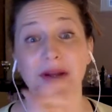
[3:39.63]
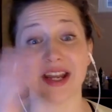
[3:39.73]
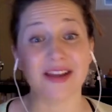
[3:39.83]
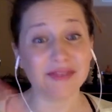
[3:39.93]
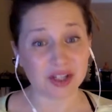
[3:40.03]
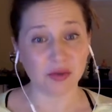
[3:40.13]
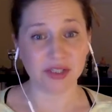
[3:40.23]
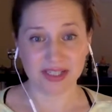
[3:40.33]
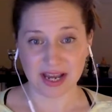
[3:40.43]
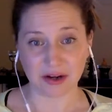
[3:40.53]
But if it's
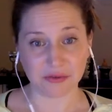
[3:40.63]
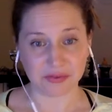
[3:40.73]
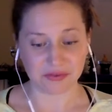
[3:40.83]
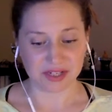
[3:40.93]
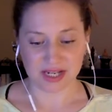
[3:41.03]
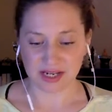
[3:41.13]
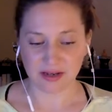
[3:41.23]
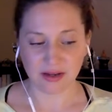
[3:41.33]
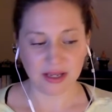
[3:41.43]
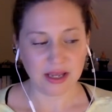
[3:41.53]
only 10 or
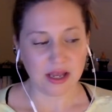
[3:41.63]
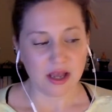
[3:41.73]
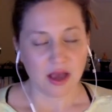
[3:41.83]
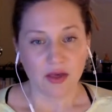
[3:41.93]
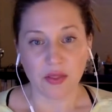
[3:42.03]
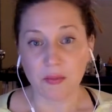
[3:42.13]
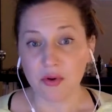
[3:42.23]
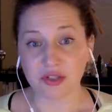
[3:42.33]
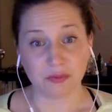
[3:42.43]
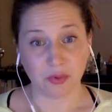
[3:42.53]
15, the
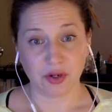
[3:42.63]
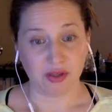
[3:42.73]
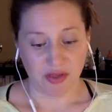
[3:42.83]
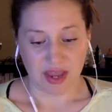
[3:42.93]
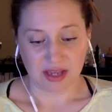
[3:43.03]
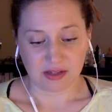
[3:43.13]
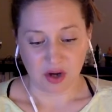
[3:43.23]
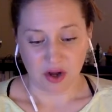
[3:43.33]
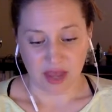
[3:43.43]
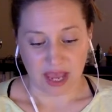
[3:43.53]
most important things
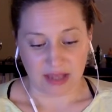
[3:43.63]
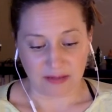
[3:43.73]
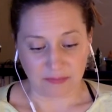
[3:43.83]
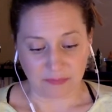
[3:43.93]
are that